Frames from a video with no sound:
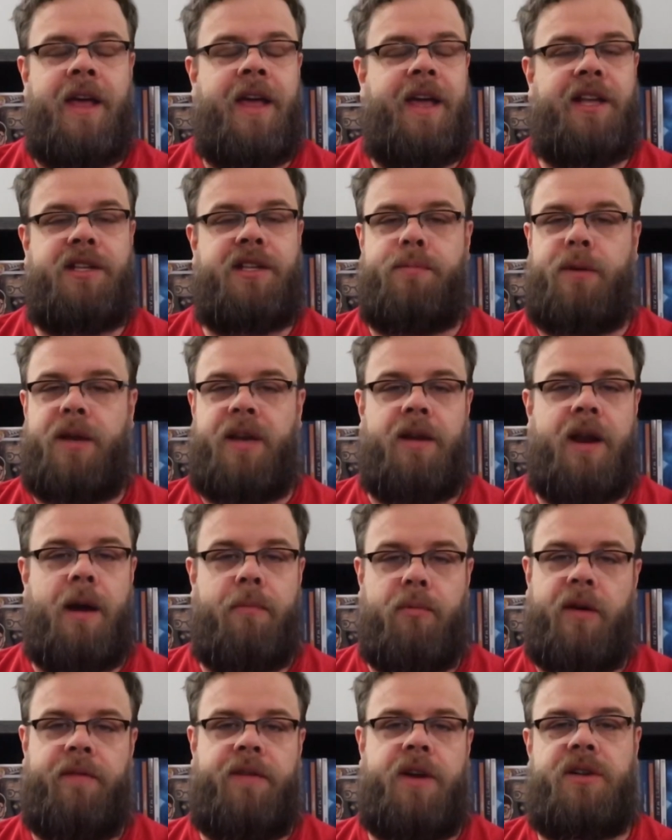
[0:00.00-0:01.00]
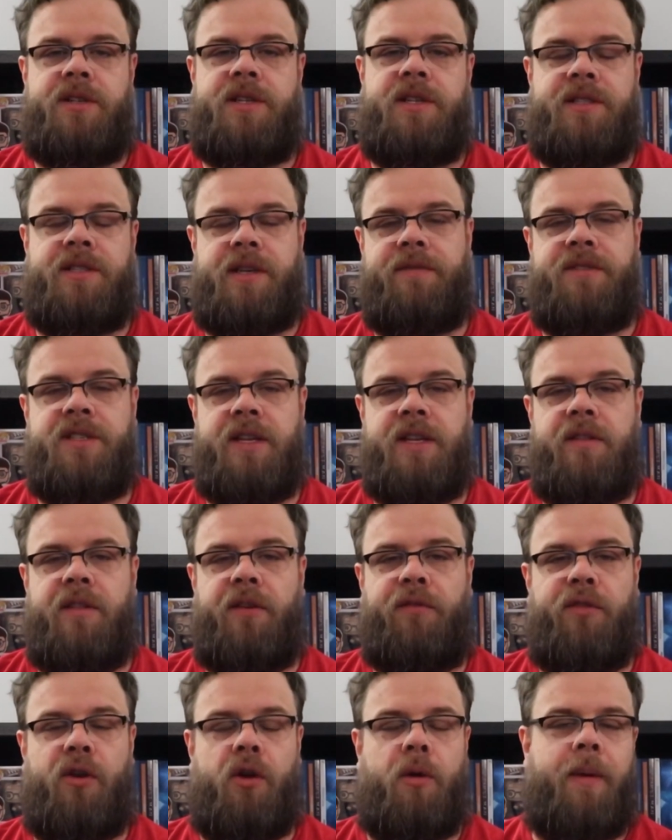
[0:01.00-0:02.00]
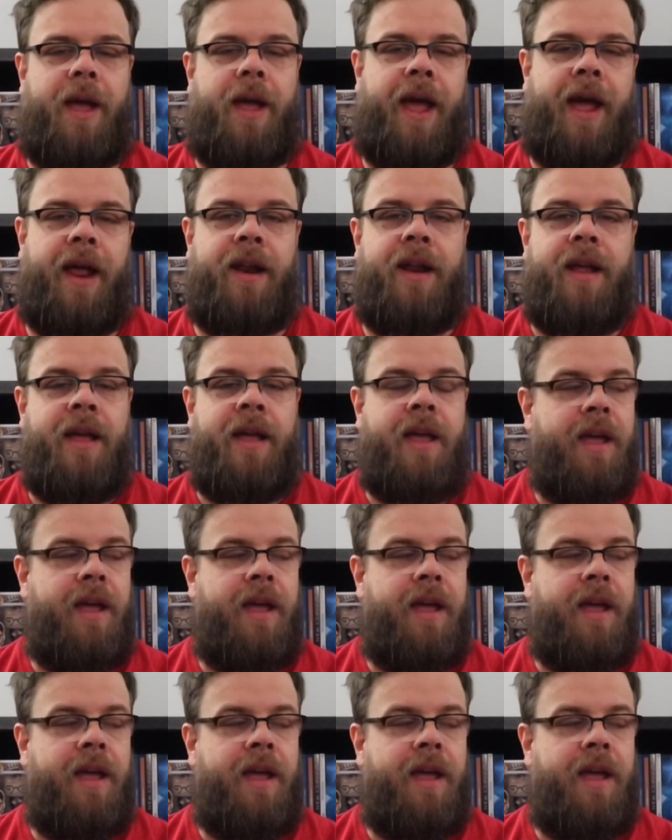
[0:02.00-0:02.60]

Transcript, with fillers: It's been a number of years since I've seen this film and